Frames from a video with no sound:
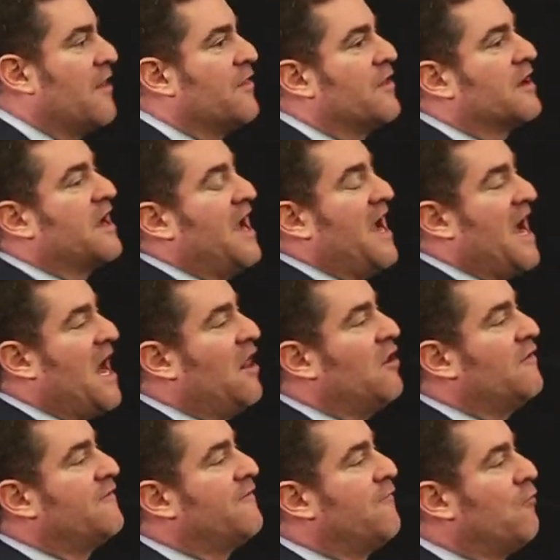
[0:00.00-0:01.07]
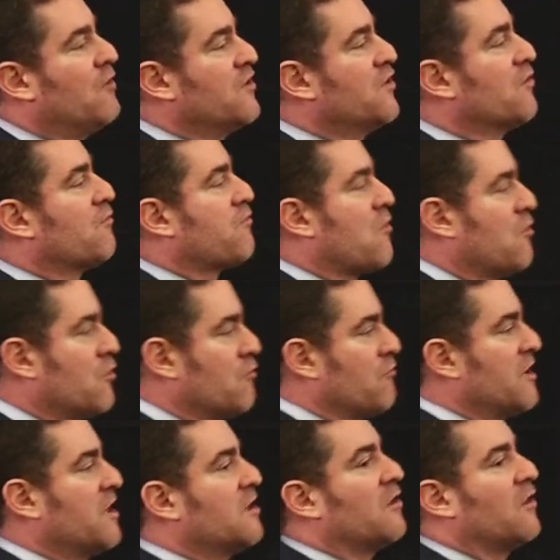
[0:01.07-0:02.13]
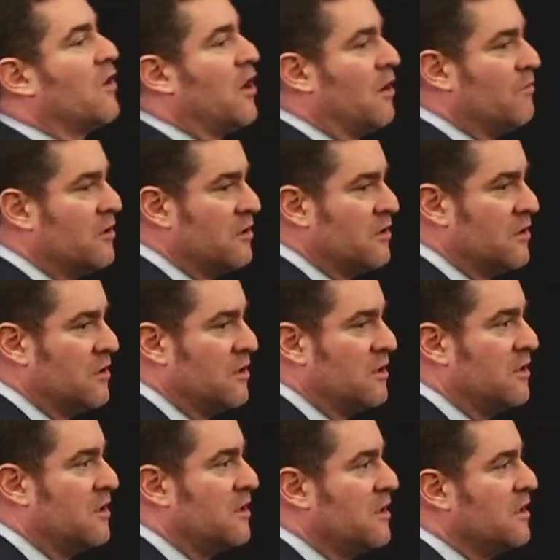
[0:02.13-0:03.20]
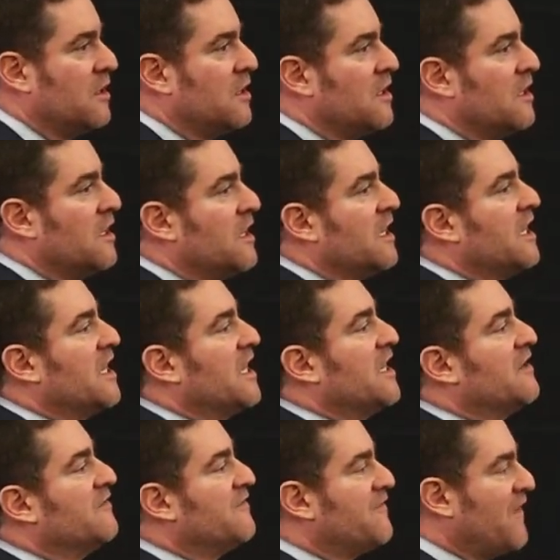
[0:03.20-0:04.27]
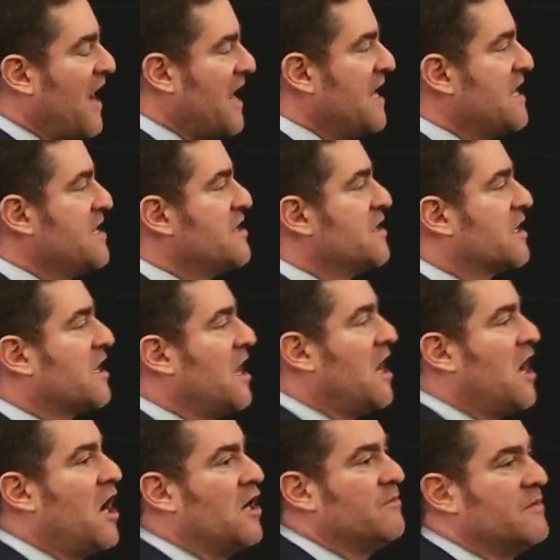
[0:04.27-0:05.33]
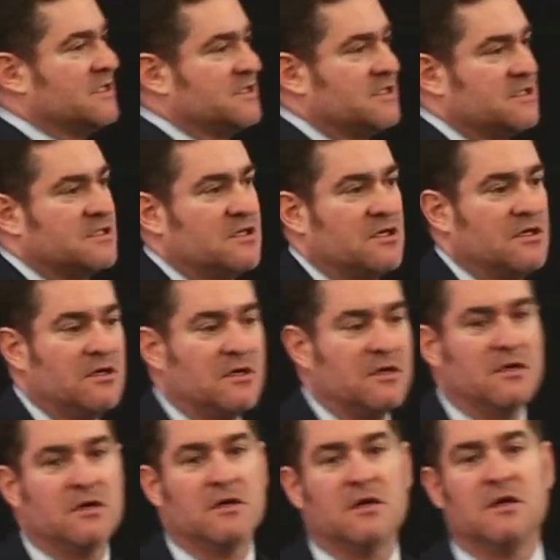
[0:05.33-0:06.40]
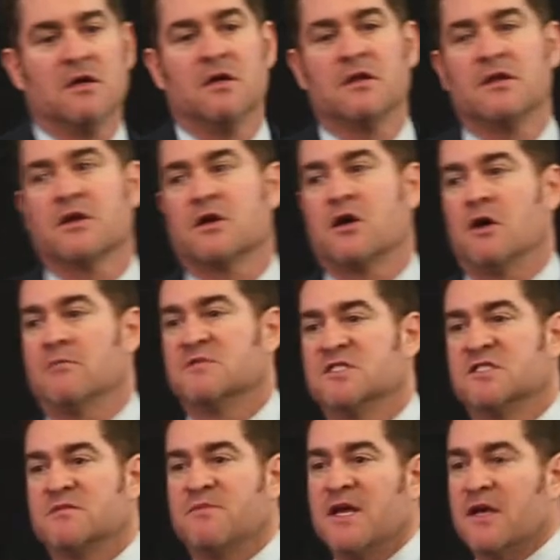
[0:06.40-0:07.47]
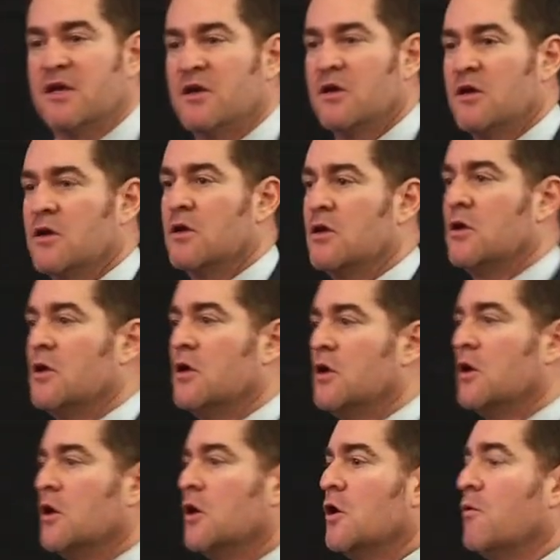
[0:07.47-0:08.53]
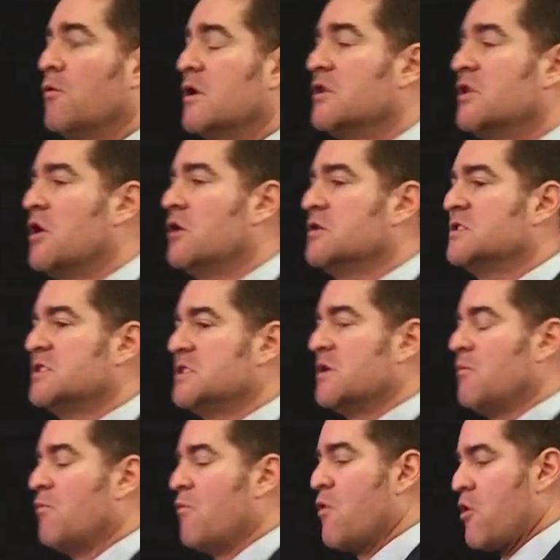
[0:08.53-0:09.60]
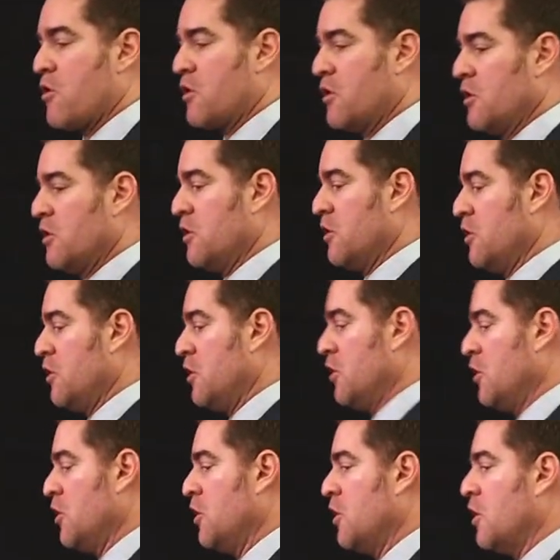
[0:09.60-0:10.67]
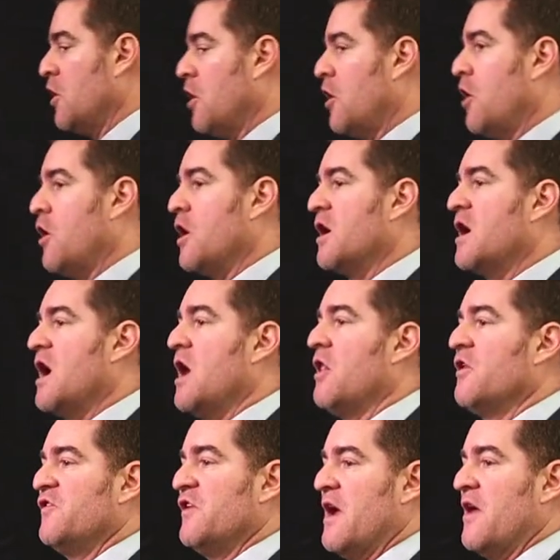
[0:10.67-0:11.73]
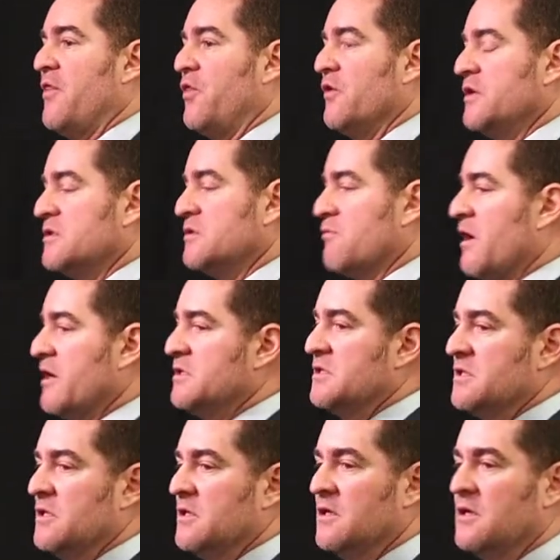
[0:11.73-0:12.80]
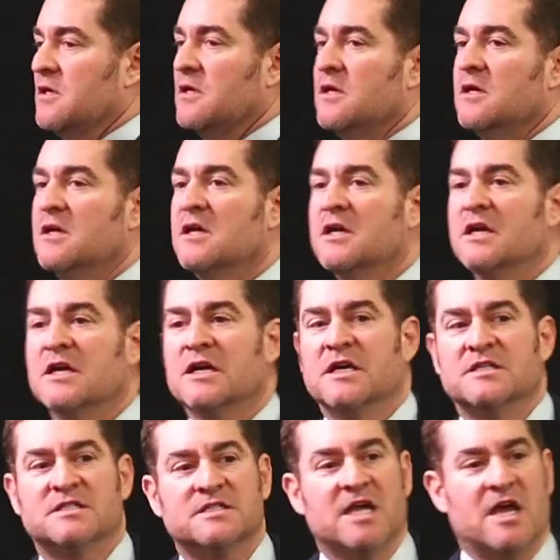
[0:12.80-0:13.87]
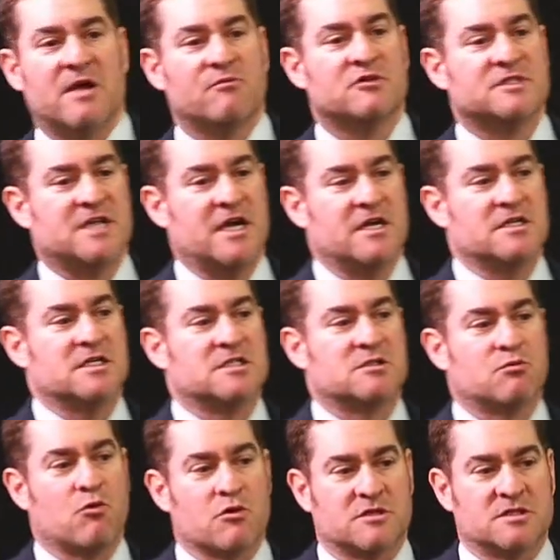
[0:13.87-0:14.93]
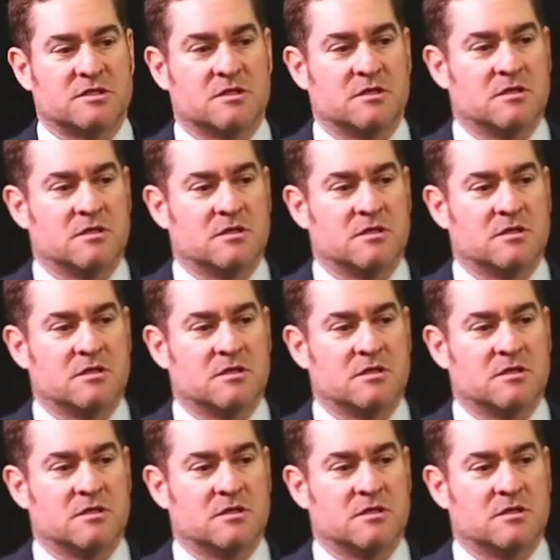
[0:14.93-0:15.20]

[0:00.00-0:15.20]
the California Rotary Club invited an economist to come speak who had done some work on college athletes' rights. His name was Andy Schwartz.